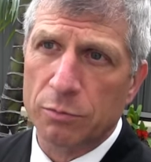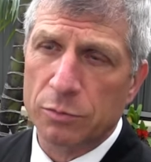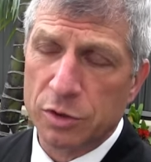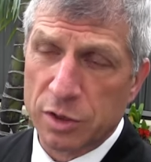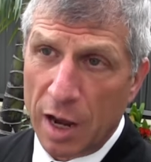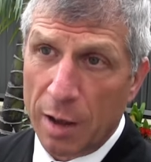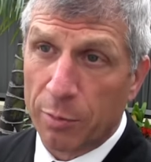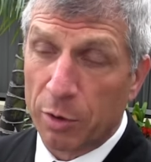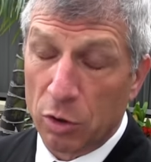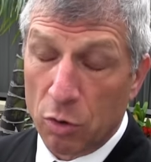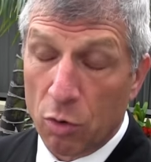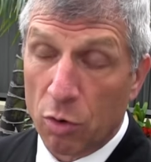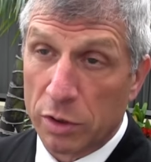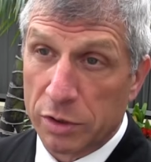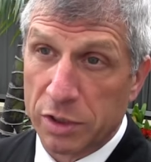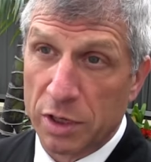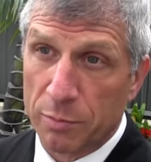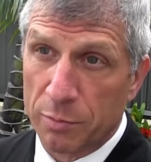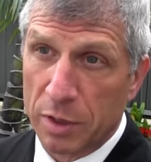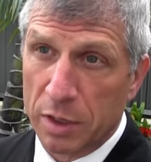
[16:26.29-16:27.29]
chaplain
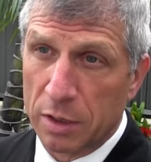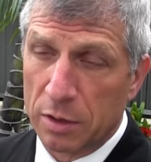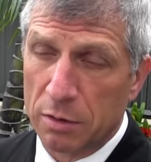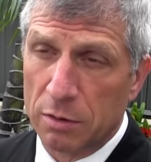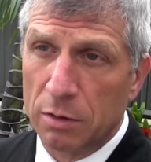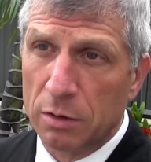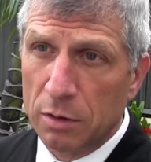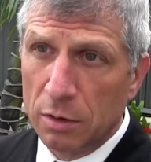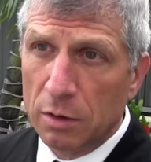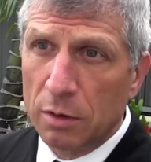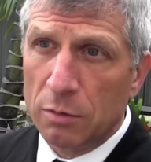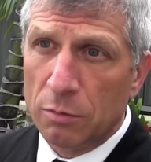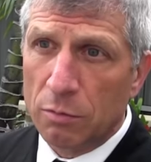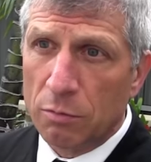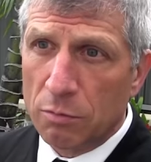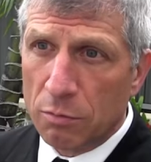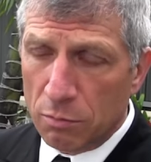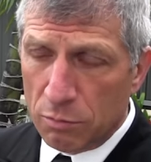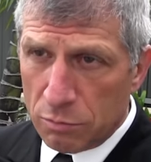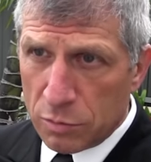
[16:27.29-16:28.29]
corps have been,
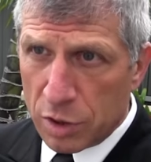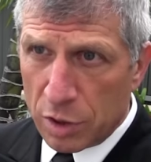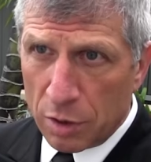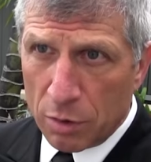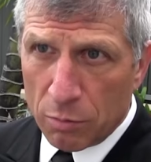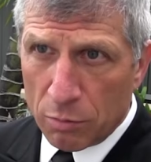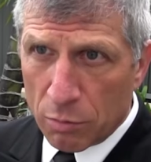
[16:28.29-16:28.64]
you know,